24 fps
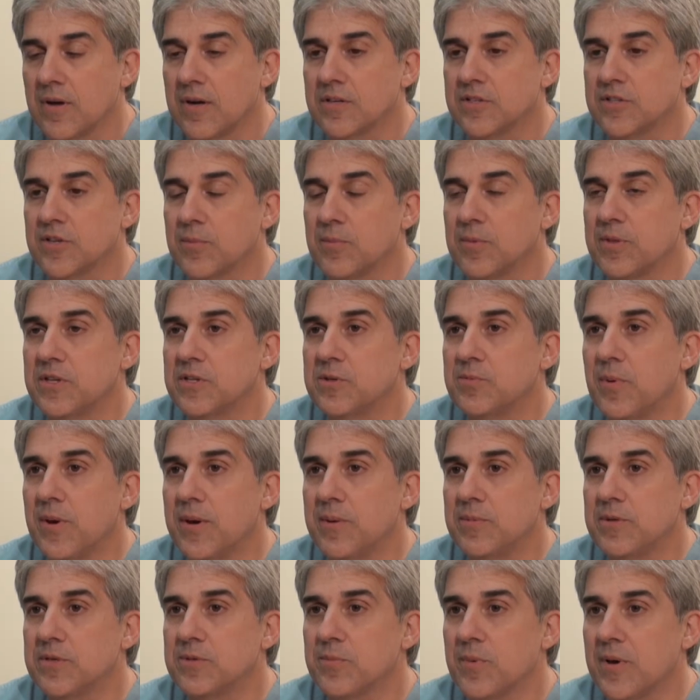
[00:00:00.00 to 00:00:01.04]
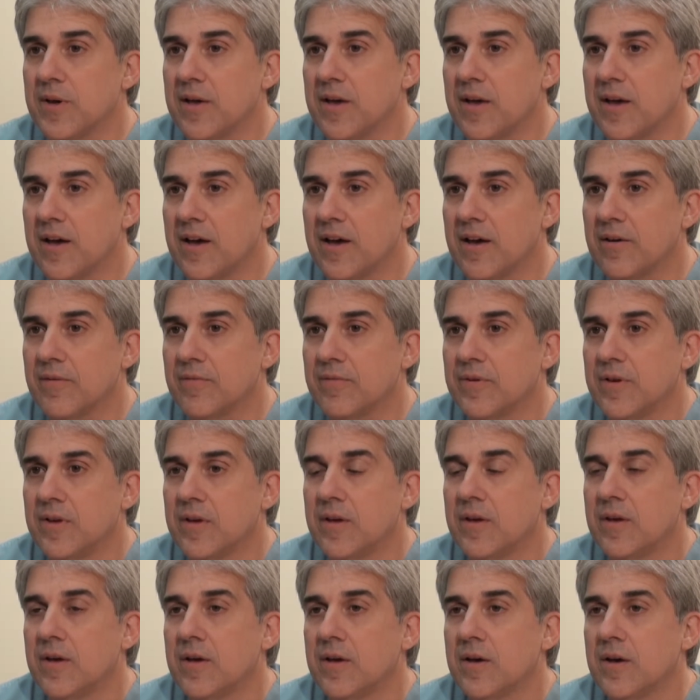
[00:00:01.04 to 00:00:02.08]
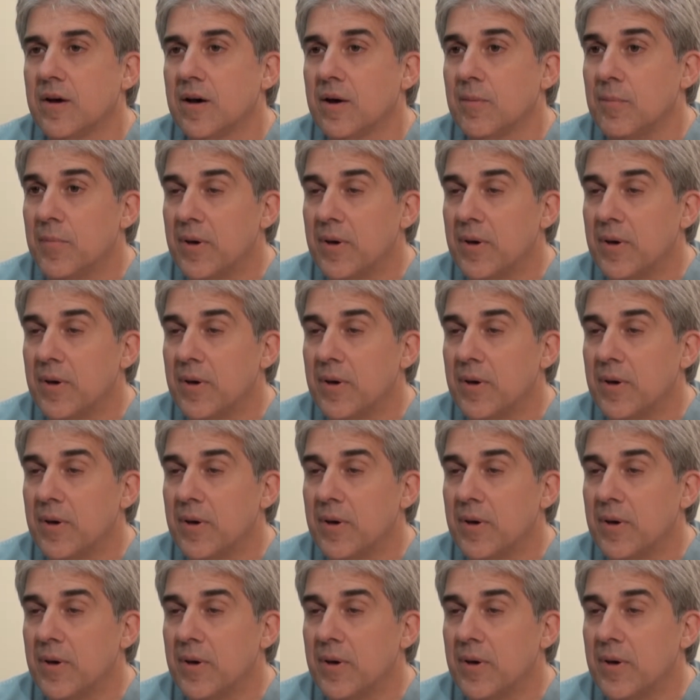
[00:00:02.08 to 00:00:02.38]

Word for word: Uh, some of these babies may have uh,